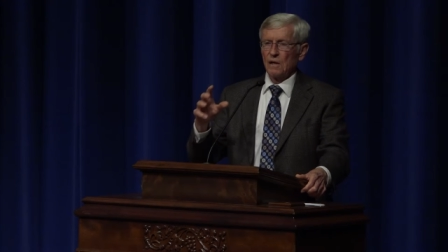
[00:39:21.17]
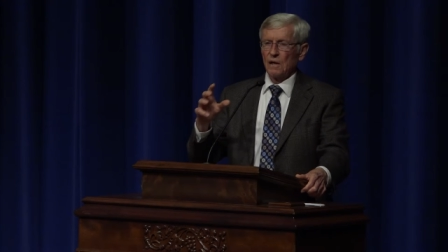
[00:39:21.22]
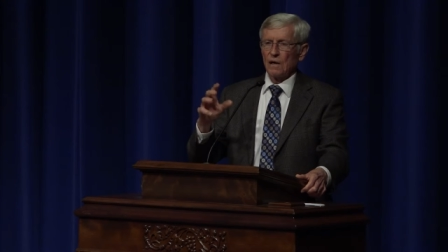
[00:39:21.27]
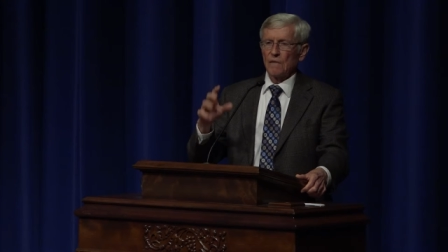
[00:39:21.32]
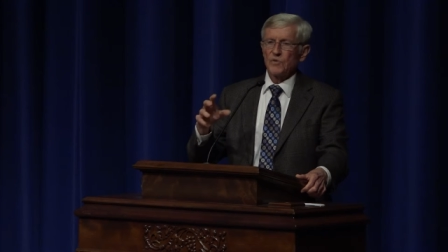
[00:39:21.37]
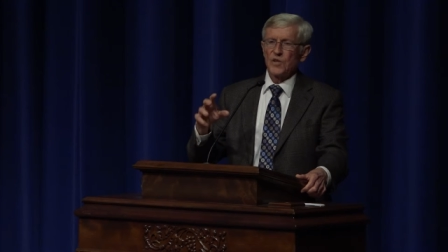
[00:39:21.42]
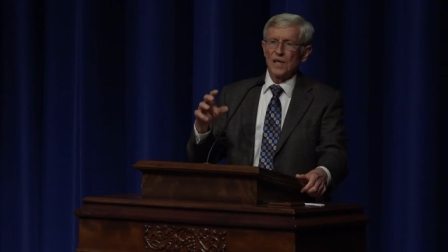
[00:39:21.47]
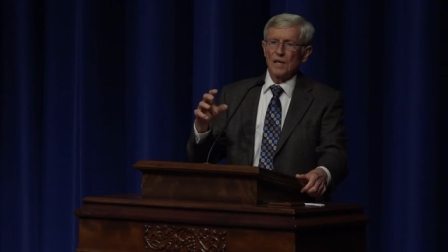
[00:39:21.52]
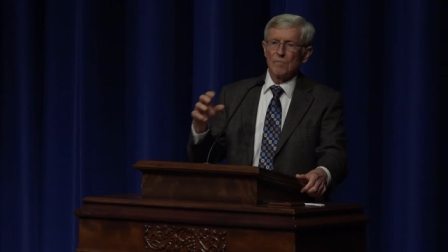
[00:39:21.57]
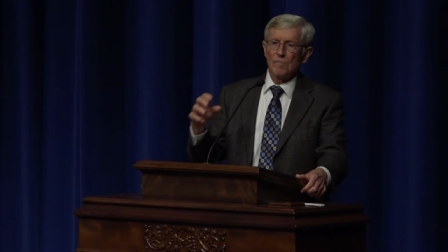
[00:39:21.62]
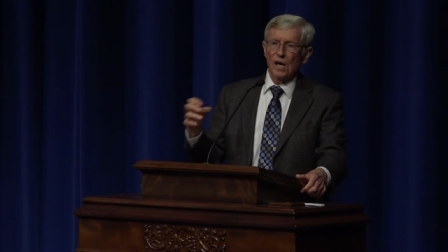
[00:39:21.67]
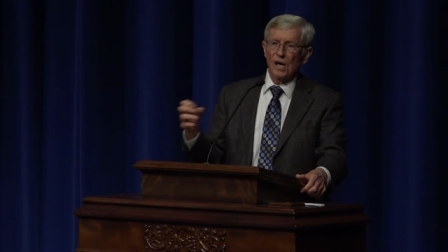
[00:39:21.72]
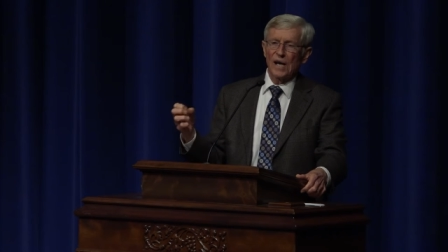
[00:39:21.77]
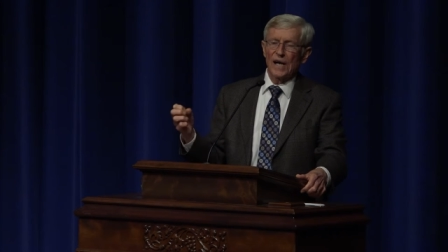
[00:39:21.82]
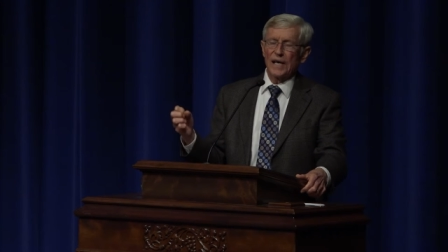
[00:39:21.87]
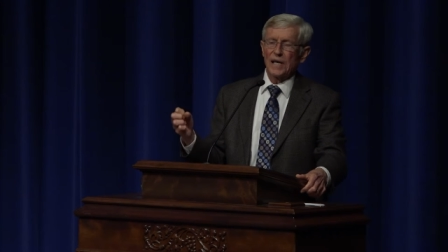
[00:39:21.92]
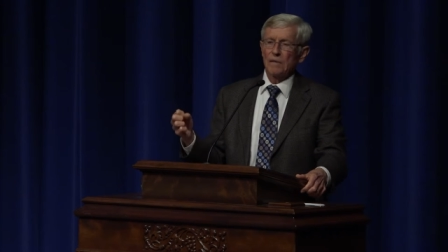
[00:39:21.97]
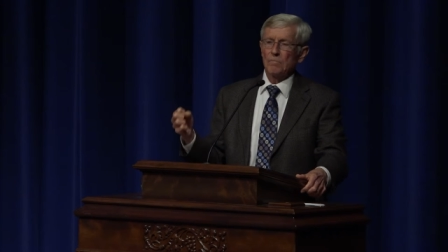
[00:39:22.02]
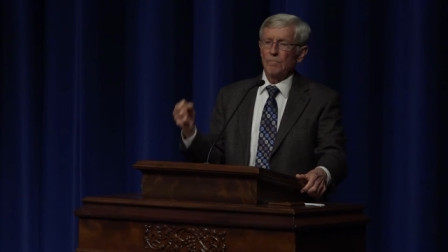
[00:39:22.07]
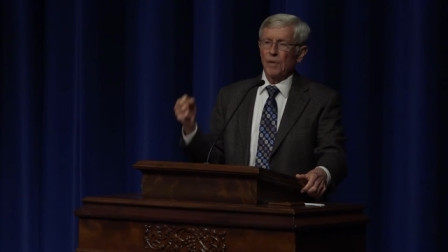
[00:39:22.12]
of the
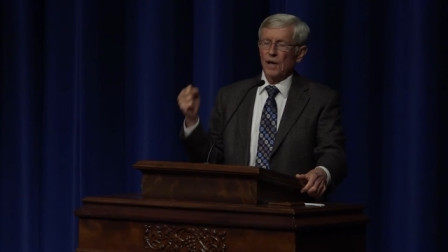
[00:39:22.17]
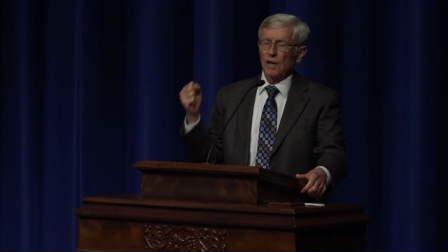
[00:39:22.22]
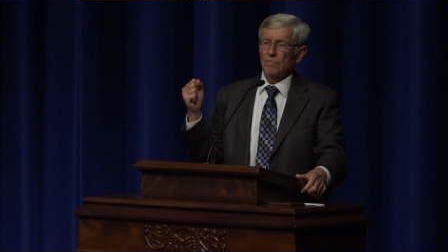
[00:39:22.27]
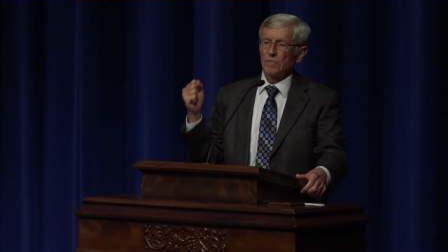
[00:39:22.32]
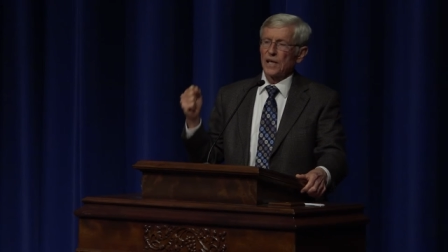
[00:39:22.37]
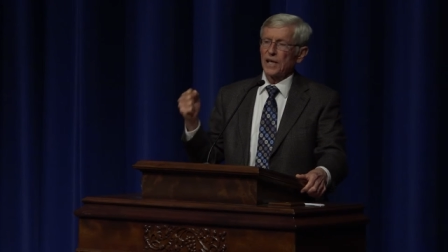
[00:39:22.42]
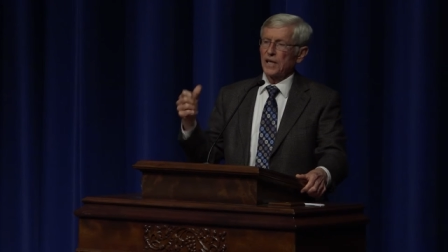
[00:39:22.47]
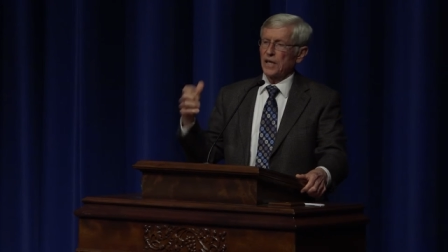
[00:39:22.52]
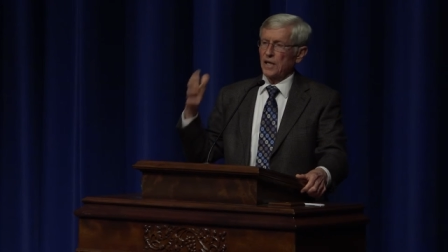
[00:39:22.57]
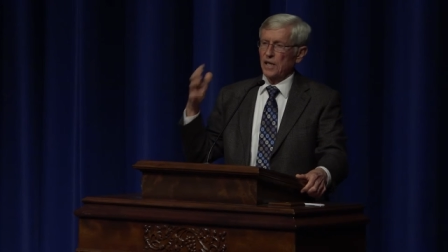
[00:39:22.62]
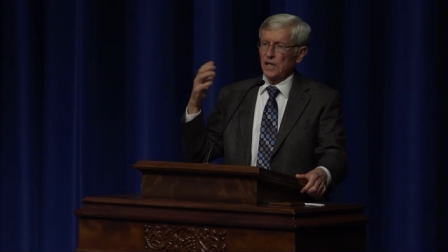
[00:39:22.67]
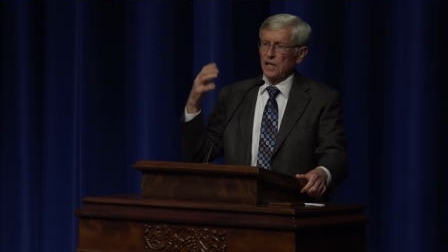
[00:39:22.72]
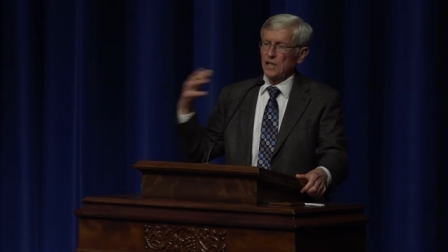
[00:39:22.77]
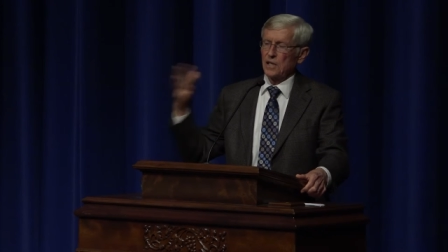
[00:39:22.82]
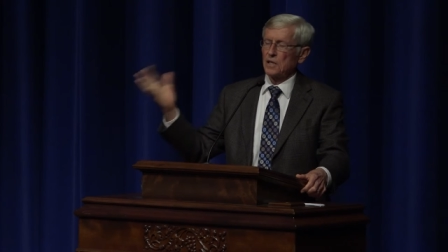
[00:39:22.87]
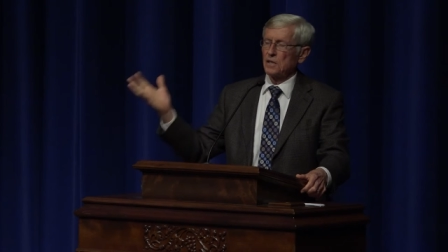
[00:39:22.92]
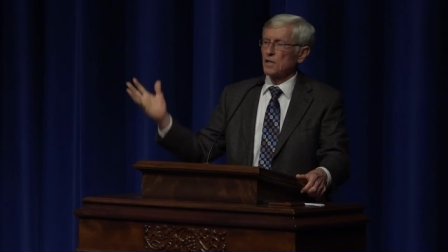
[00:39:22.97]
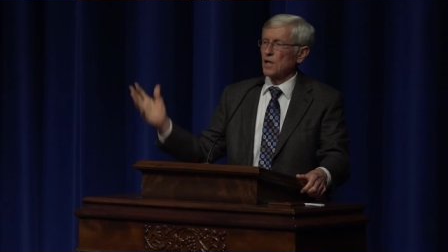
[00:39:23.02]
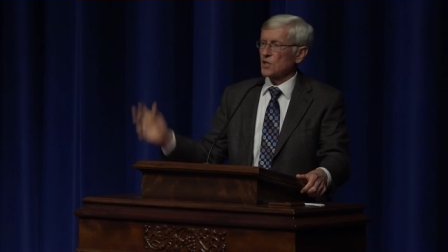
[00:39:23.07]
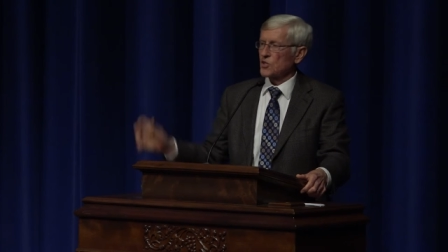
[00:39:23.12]
American public in
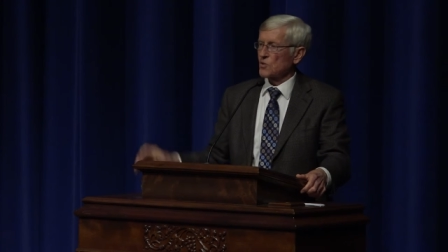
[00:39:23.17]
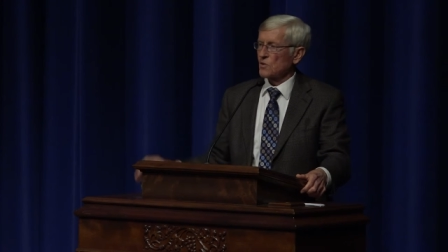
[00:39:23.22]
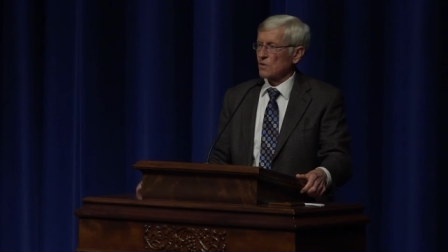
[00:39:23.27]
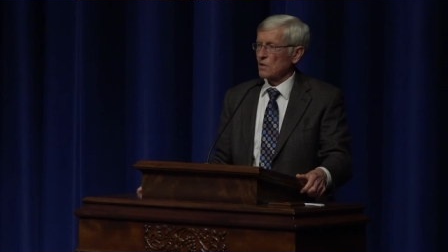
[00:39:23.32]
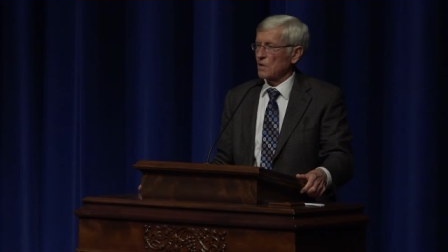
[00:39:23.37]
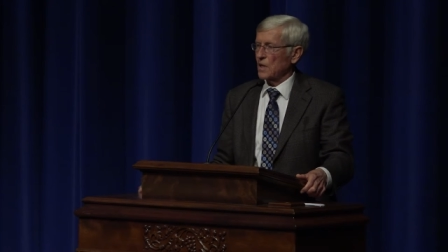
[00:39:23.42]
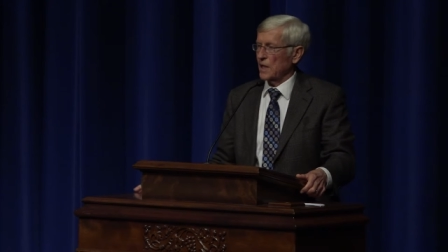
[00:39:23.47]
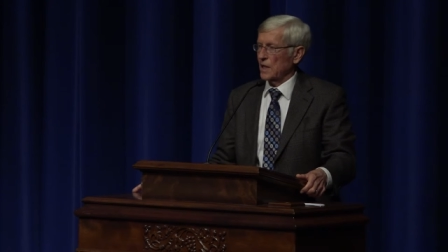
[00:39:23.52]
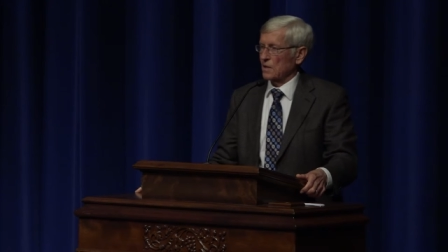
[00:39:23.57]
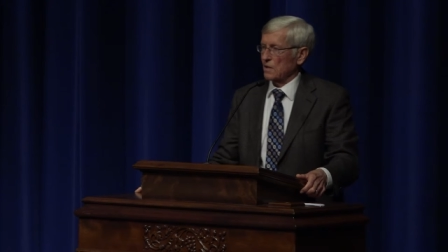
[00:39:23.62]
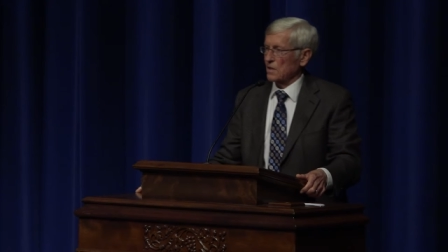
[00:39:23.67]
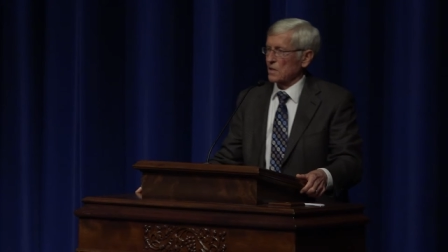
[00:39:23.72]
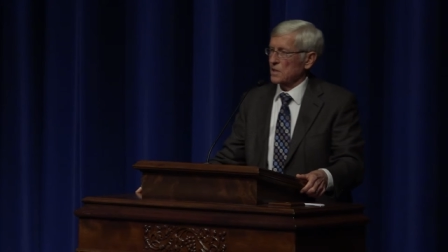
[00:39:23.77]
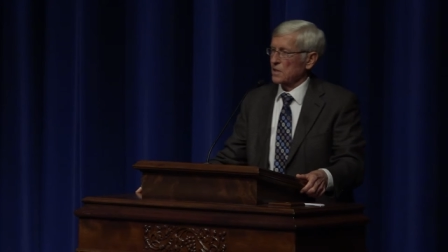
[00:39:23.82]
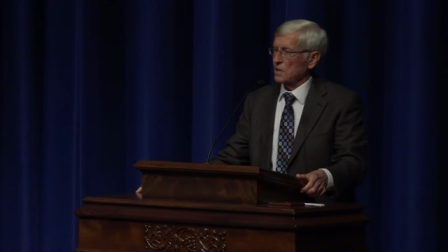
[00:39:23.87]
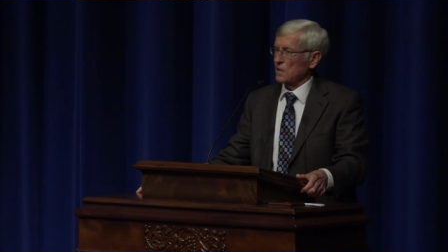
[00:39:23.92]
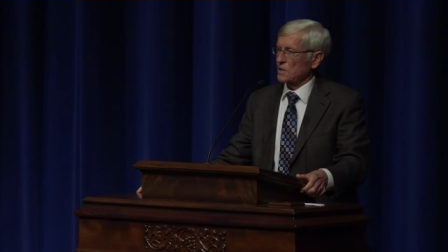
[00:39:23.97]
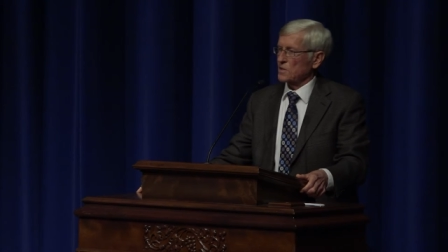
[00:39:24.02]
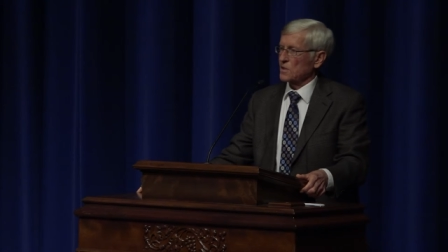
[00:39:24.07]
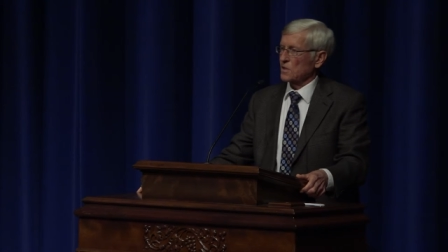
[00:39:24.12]
industrial
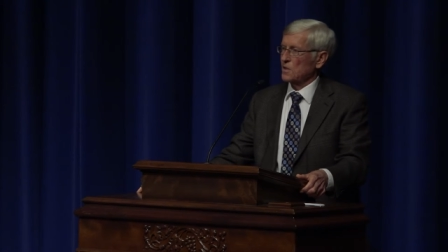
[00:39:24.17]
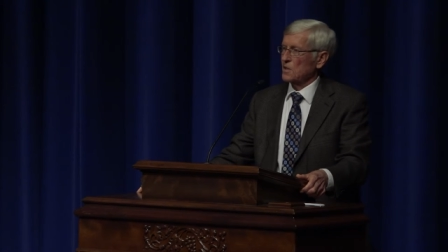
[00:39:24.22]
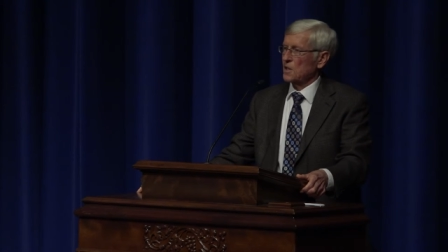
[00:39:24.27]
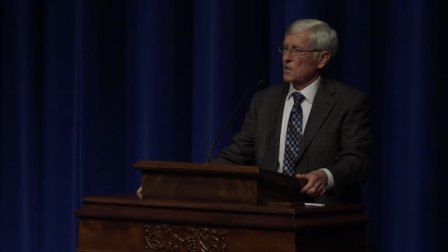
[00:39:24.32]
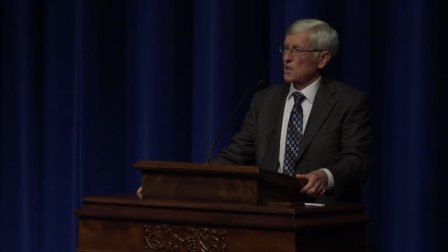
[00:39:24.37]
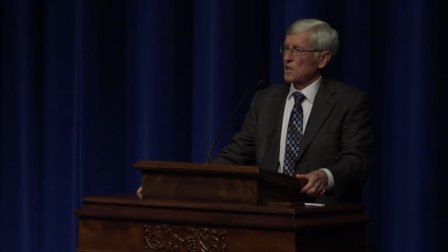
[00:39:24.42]
agriculture.